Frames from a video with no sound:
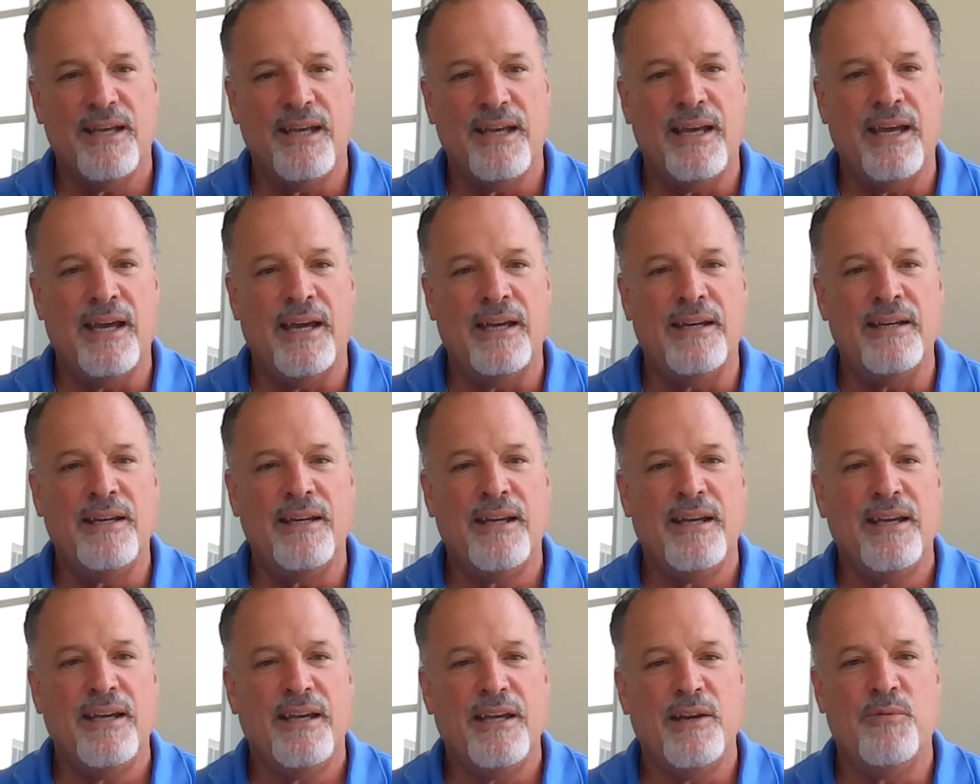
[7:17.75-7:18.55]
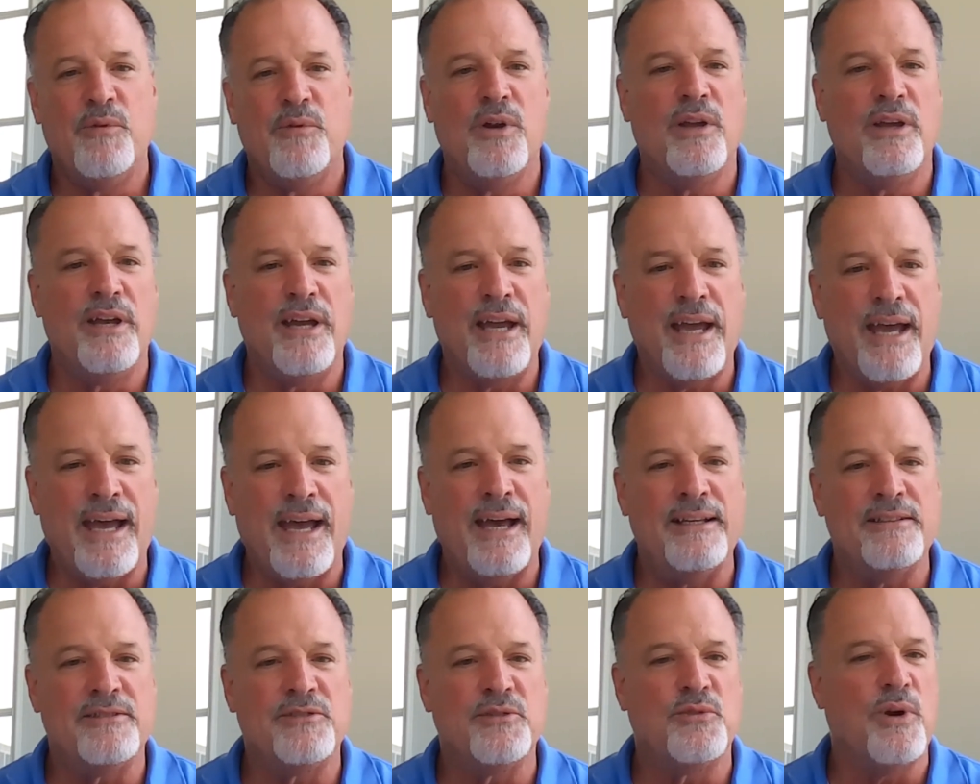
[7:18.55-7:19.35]
And he really
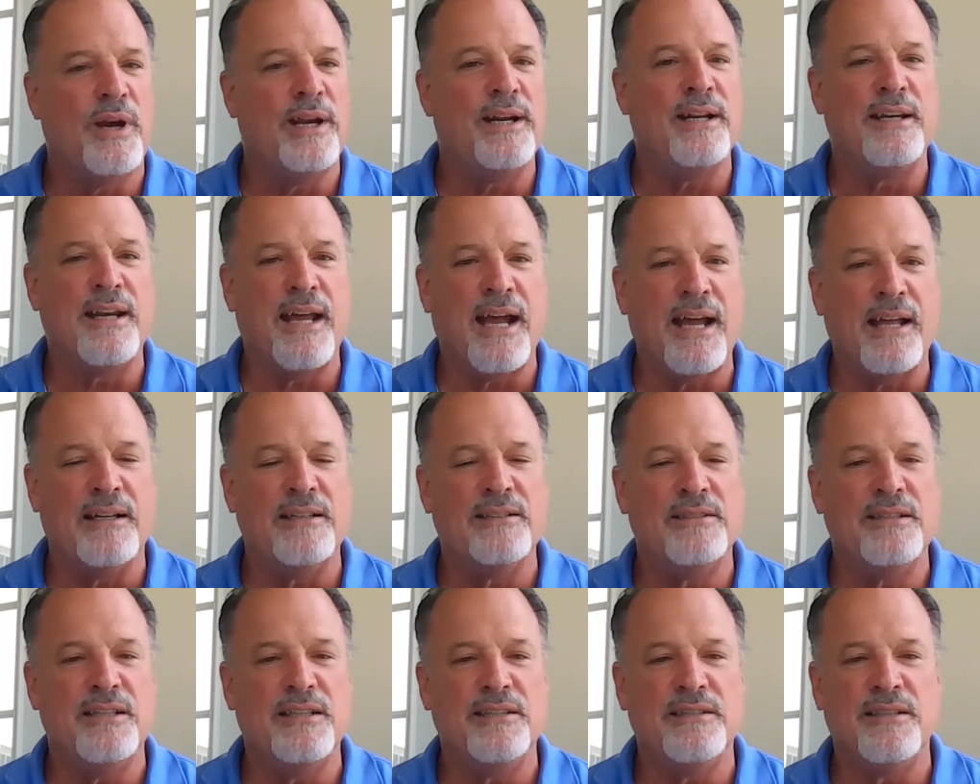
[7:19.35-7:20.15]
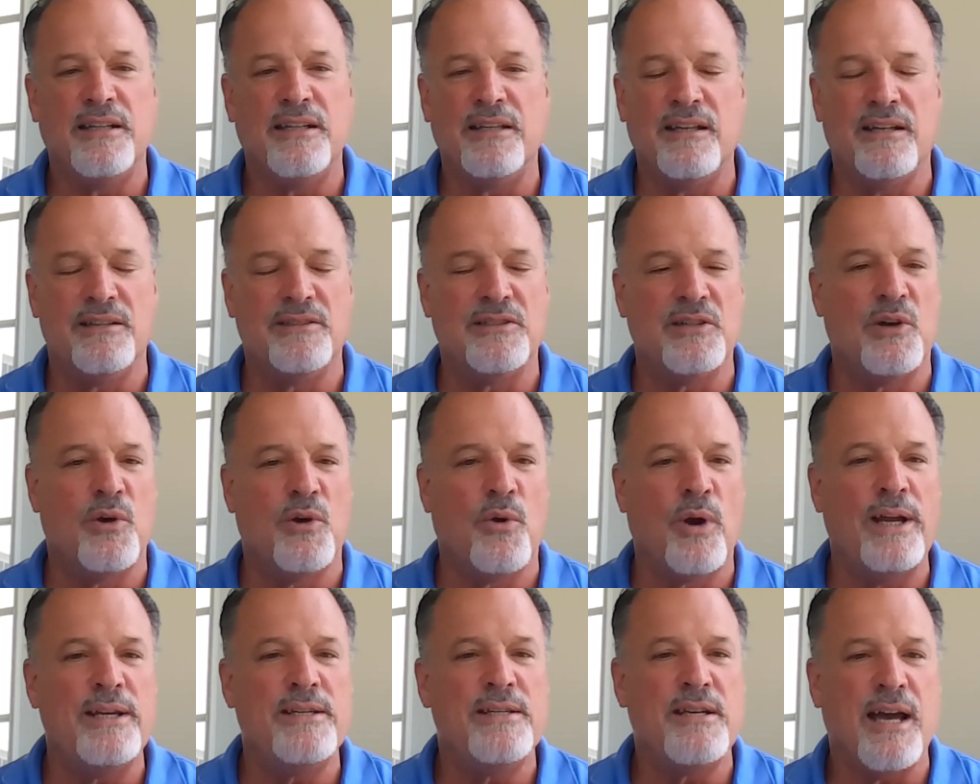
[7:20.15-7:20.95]
has great analogies, and he does a
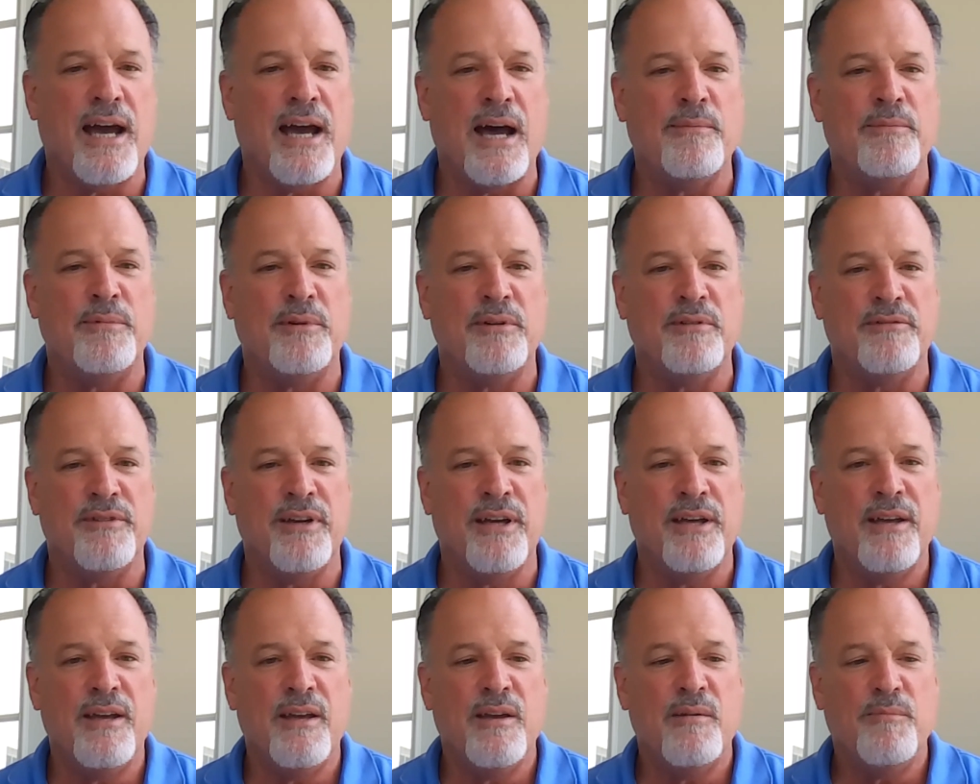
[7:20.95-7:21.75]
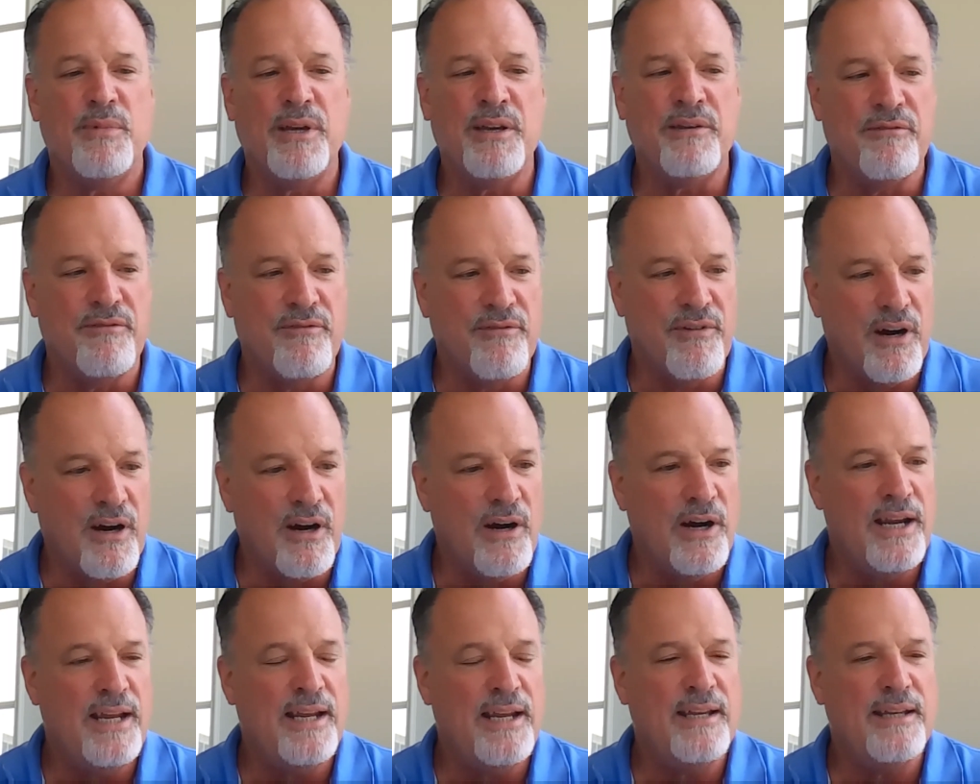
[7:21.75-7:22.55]
great job of being
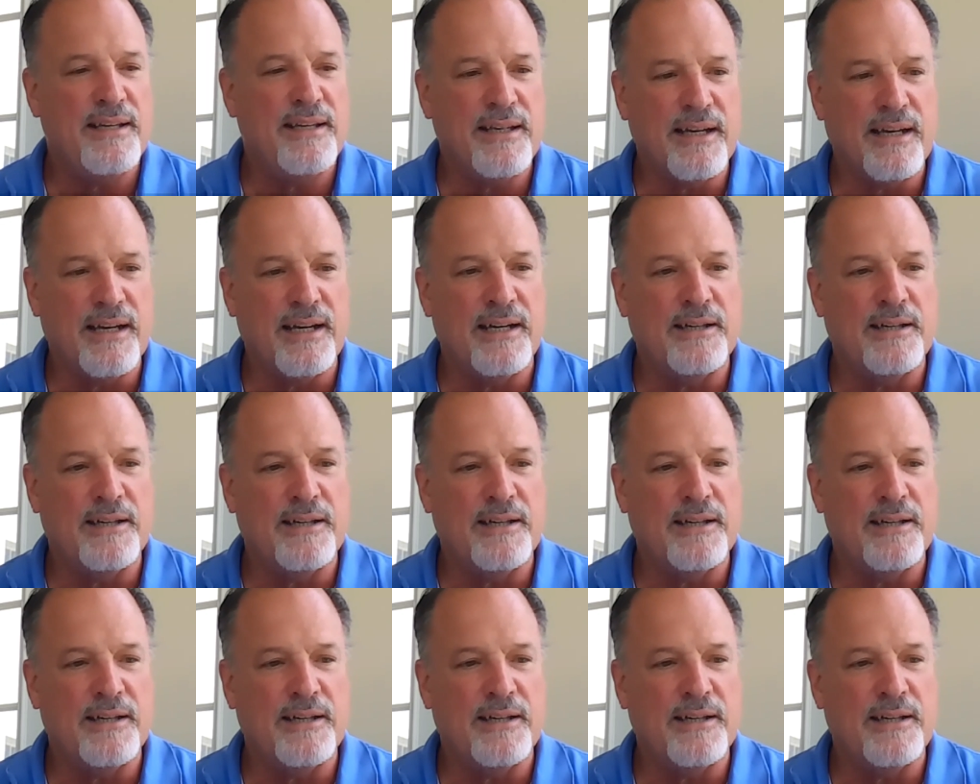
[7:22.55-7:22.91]
very